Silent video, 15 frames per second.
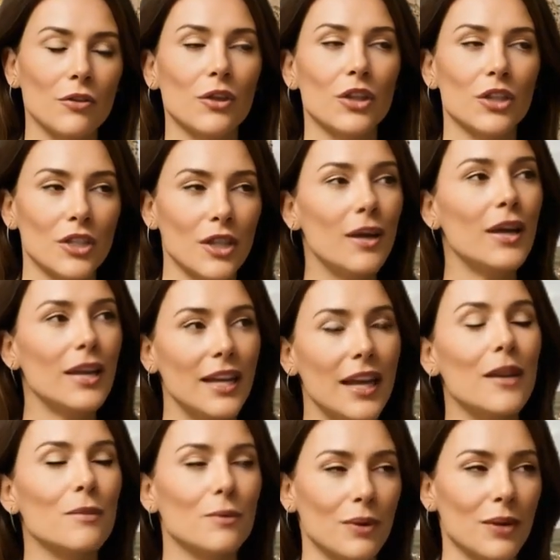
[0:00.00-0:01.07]
As you do
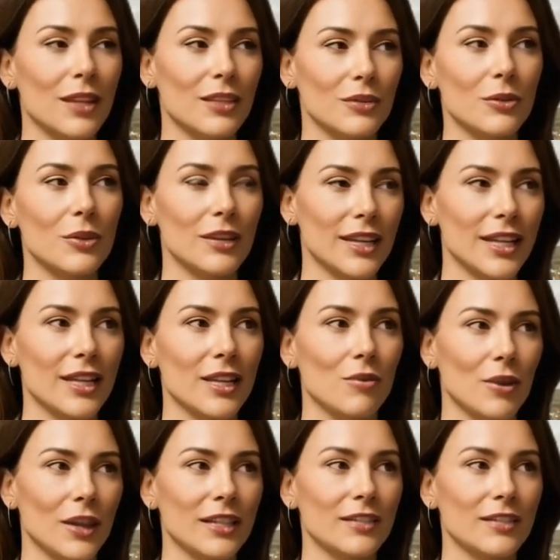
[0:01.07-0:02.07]
this, notice your heart rate